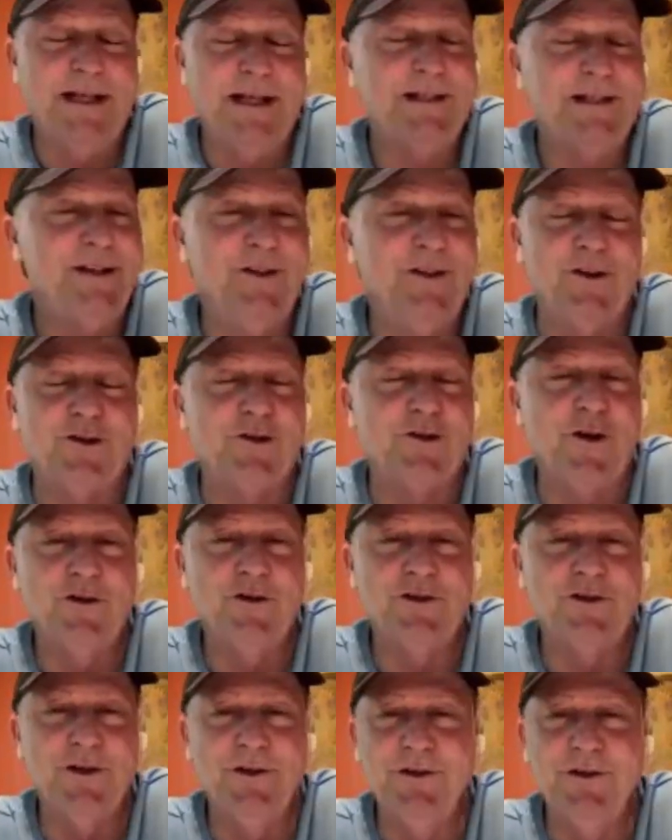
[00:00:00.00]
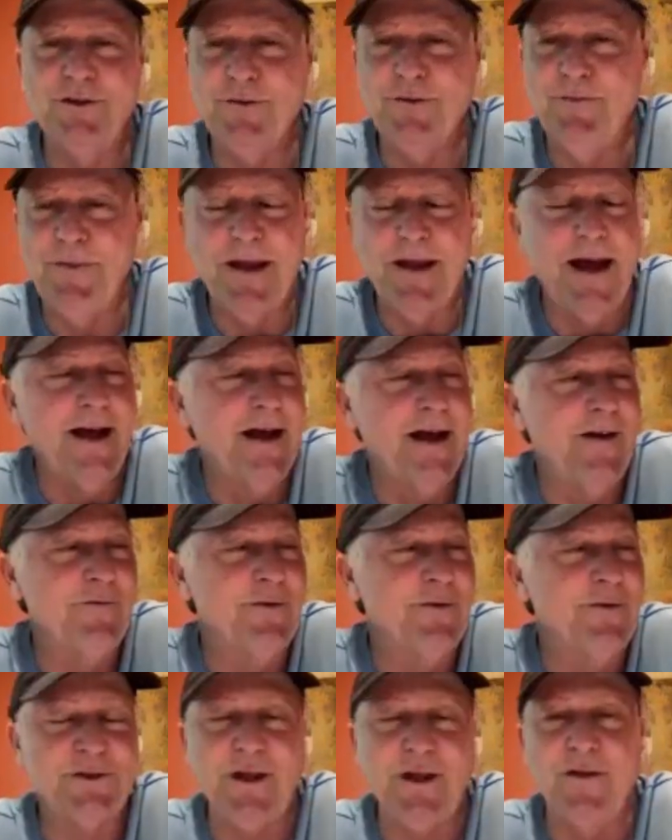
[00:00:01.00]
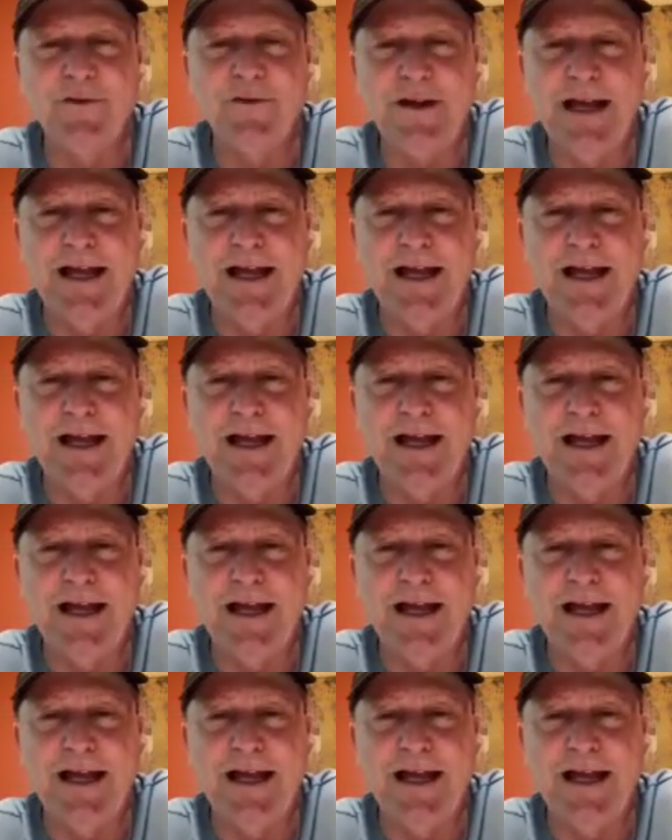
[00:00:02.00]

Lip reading: basically the Trojans from Southern